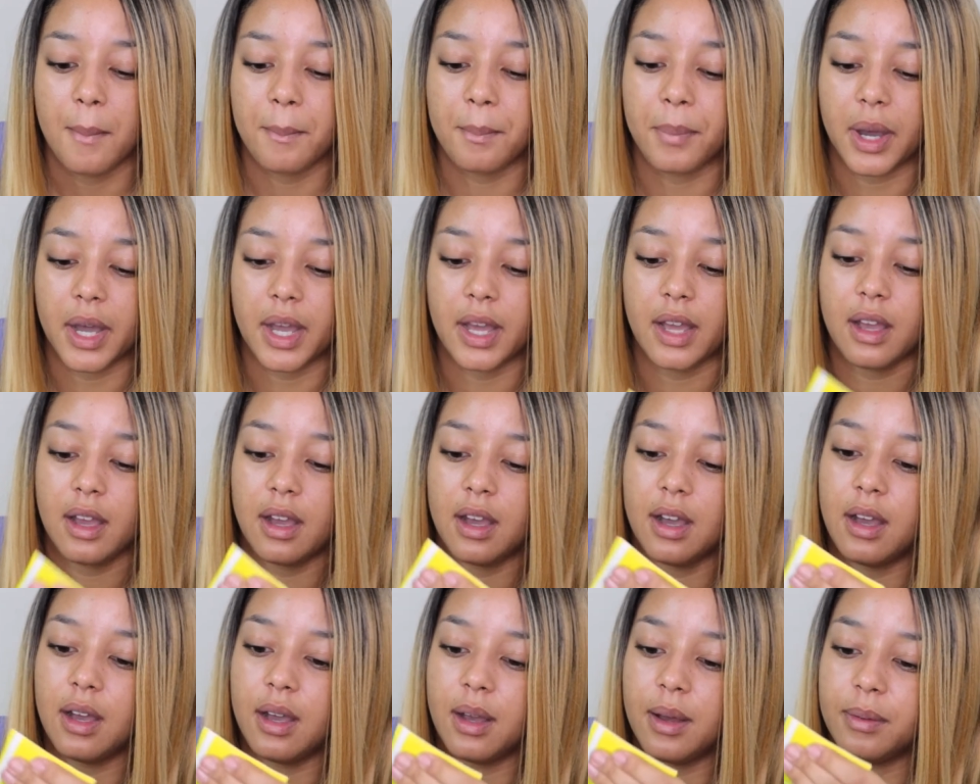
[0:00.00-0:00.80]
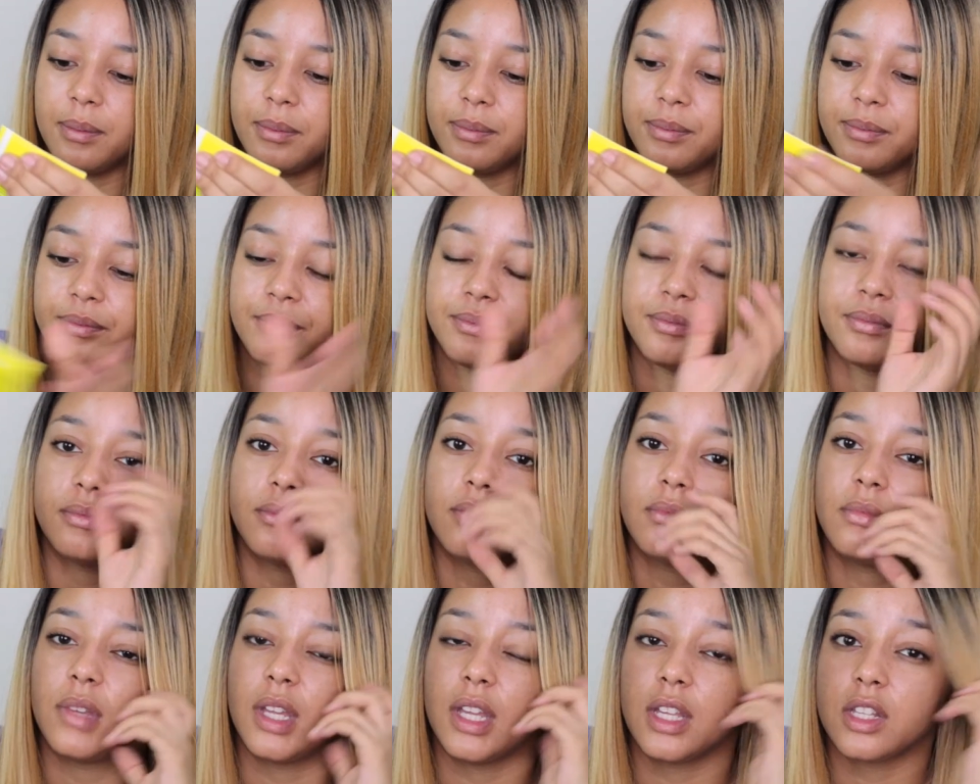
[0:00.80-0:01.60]
But um,
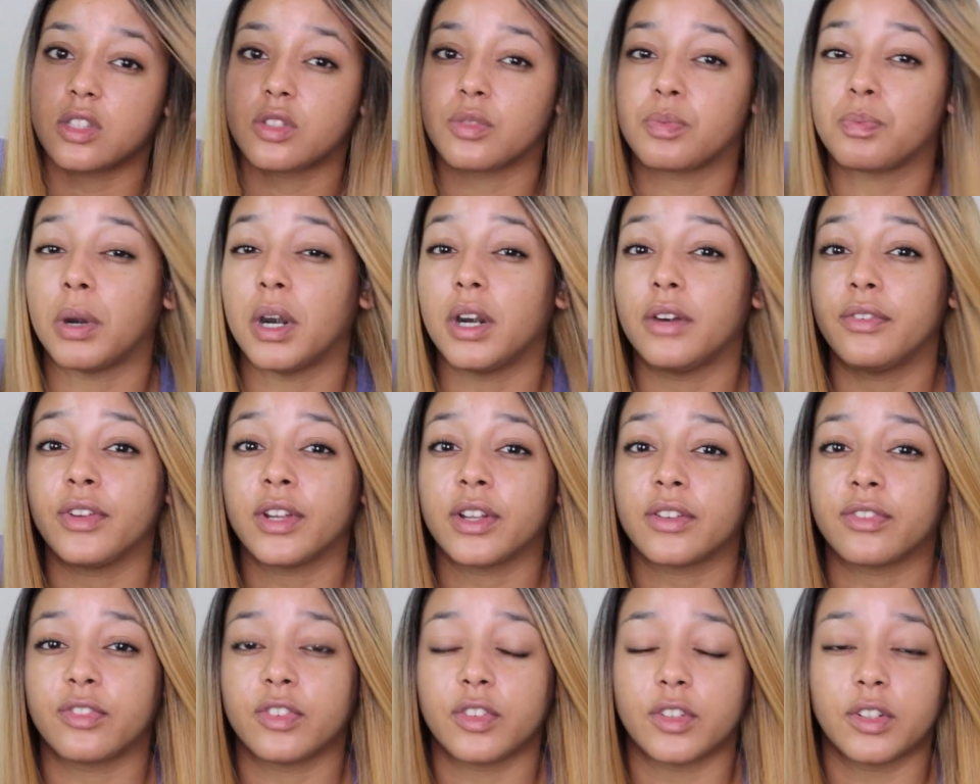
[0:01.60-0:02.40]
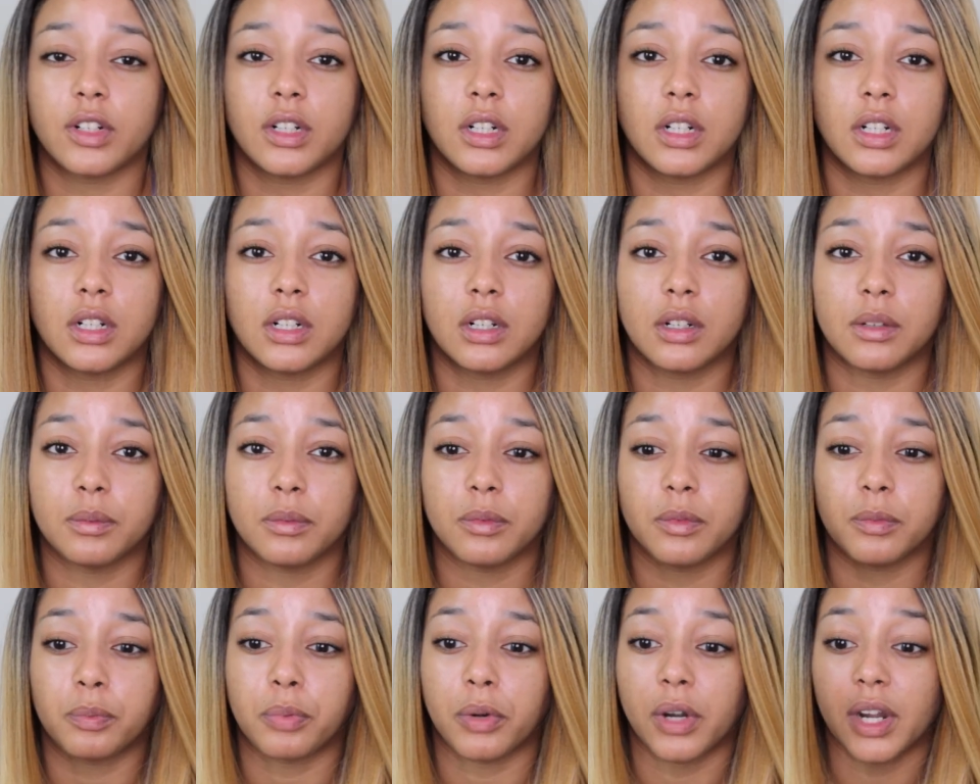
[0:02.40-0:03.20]
it's perfect for
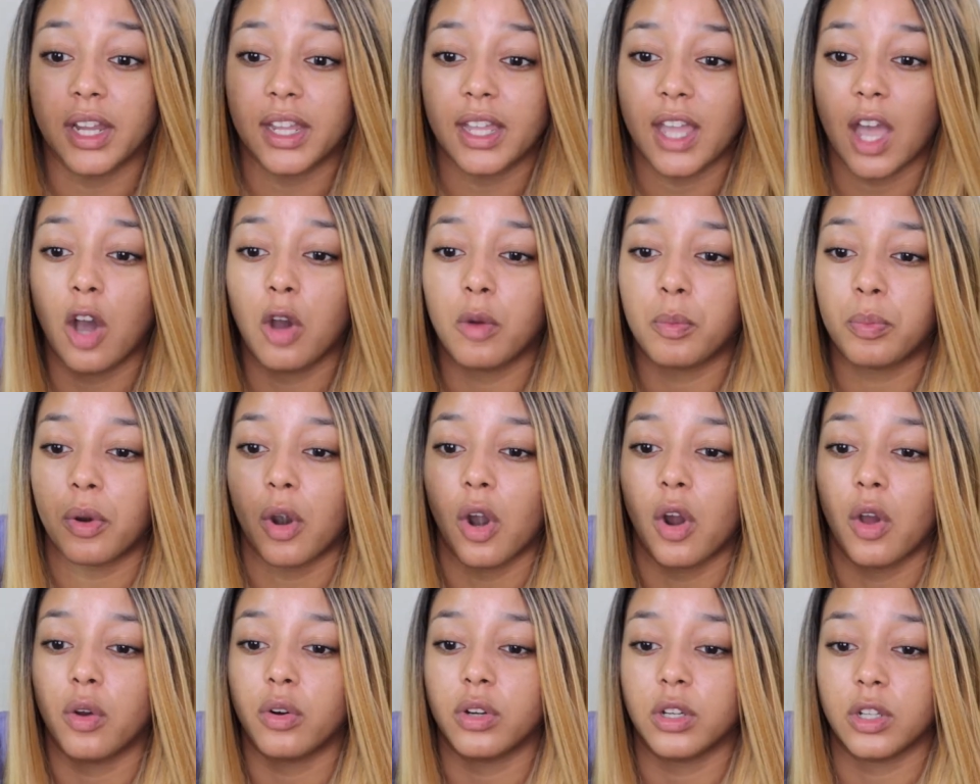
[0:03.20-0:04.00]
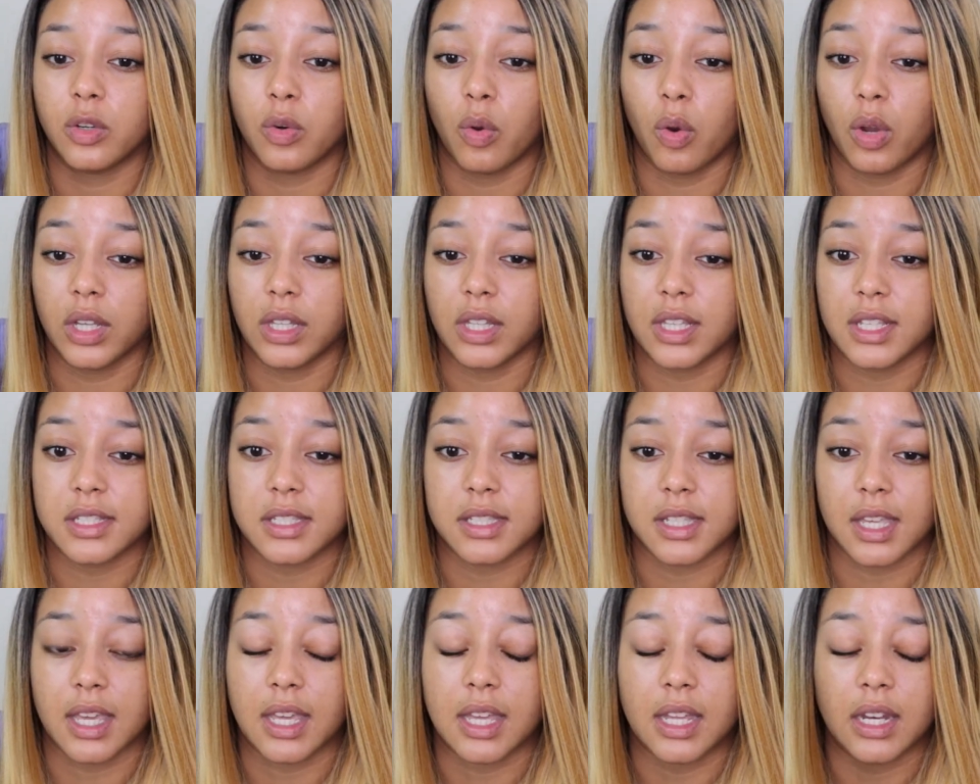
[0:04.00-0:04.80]
breakout prone and oily
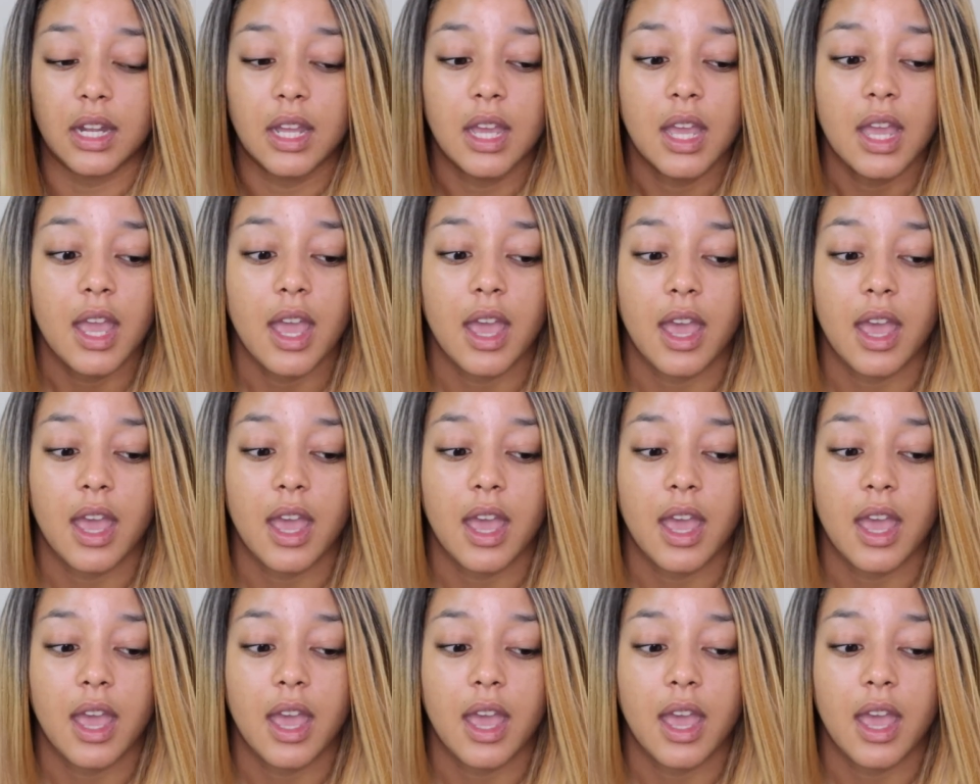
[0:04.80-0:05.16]
skin.